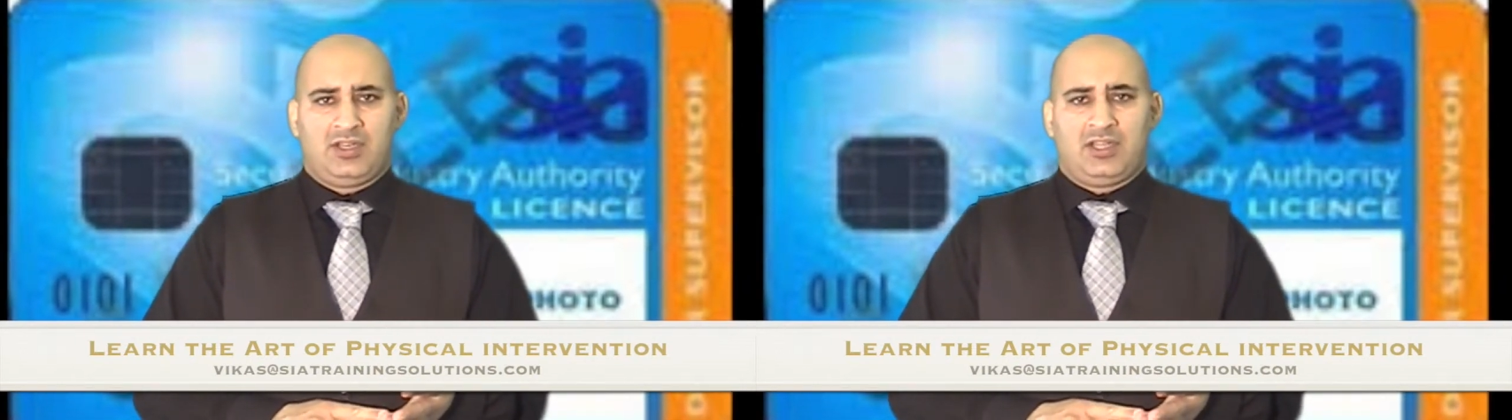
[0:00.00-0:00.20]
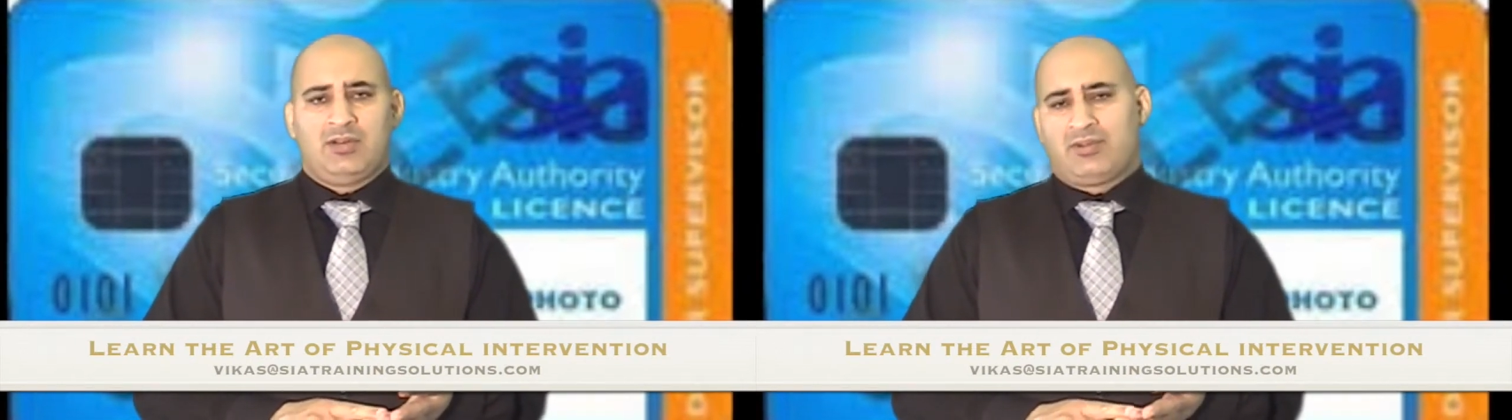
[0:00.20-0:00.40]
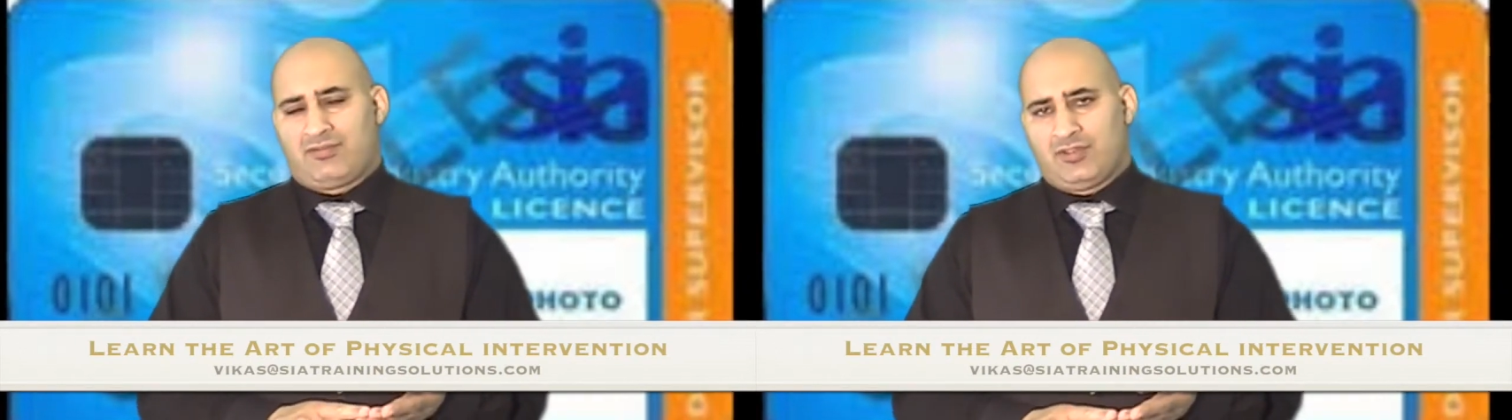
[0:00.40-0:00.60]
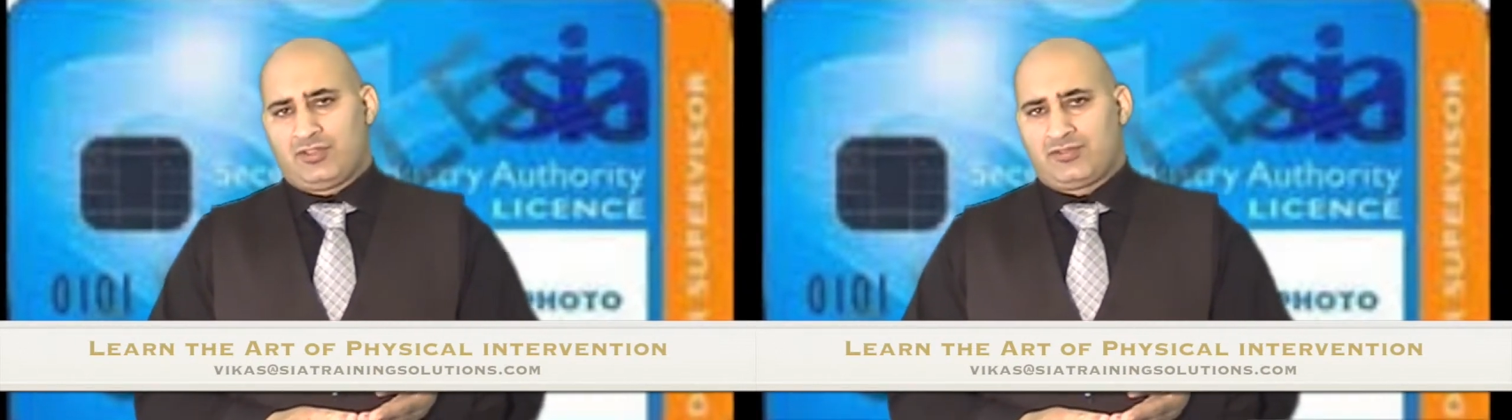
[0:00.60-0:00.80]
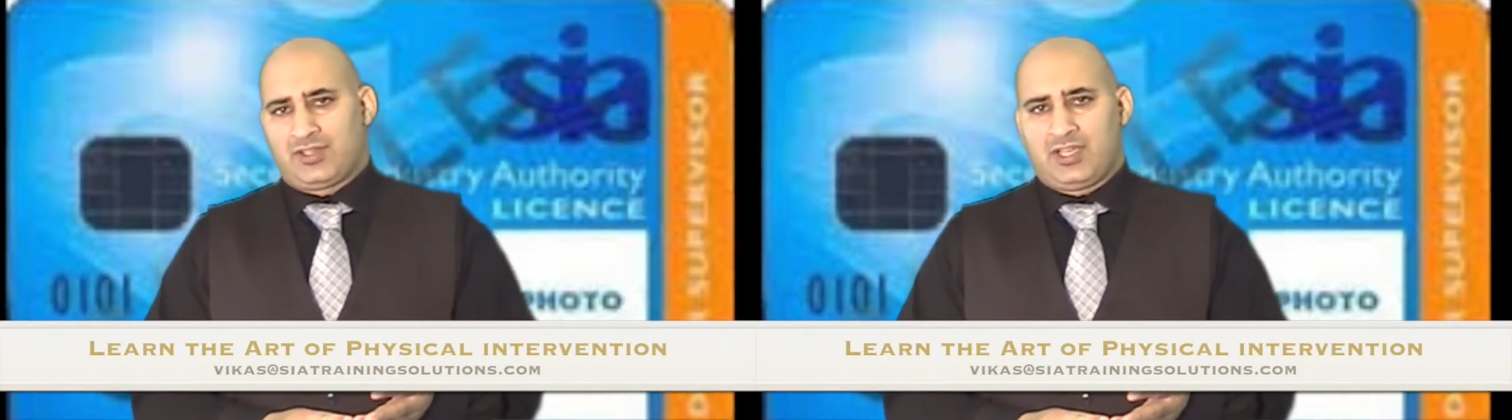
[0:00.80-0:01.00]
level of
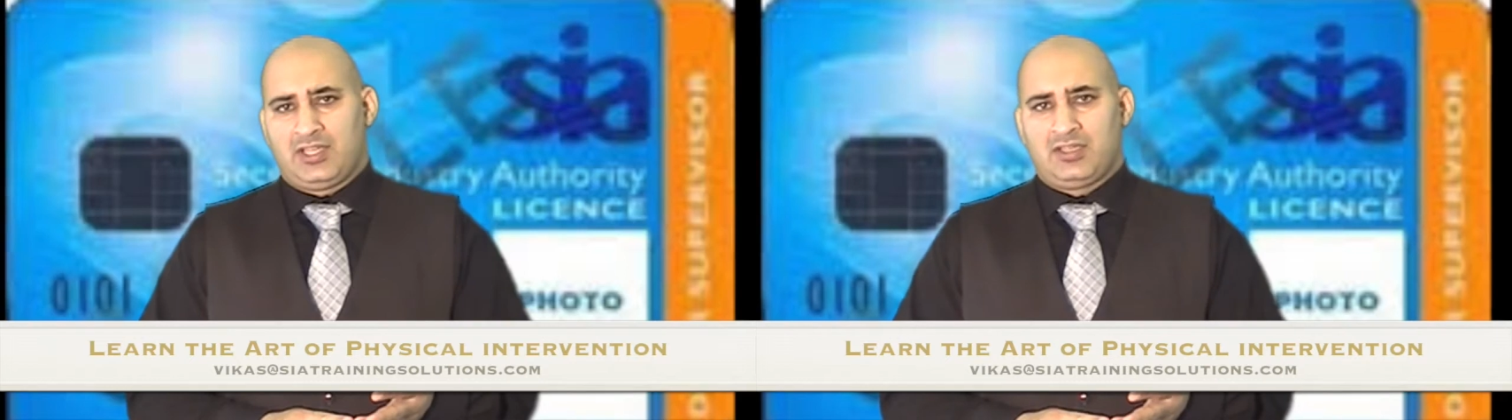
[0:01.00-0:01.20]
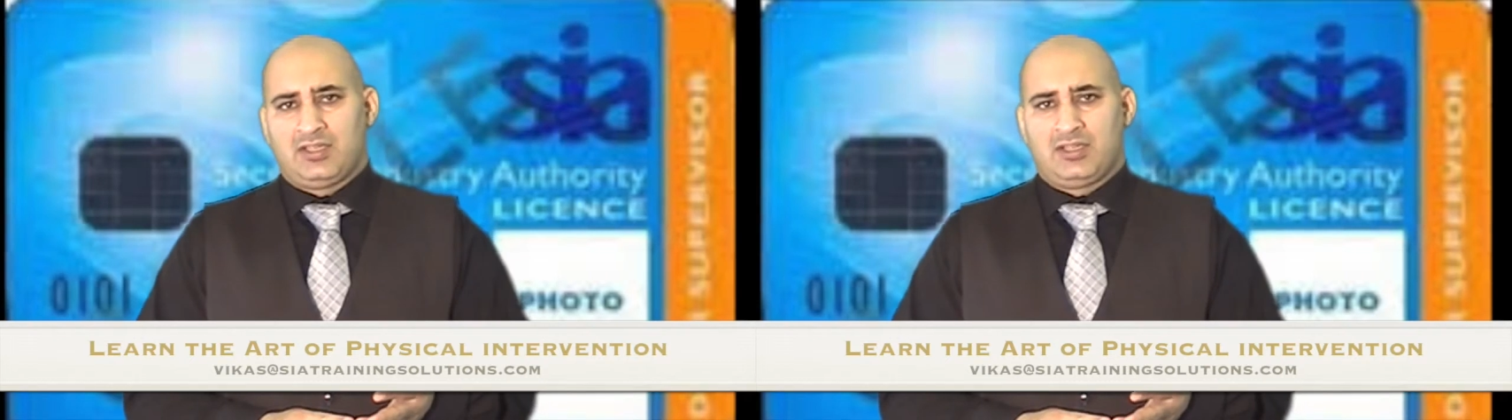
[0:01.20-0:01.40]
first aid,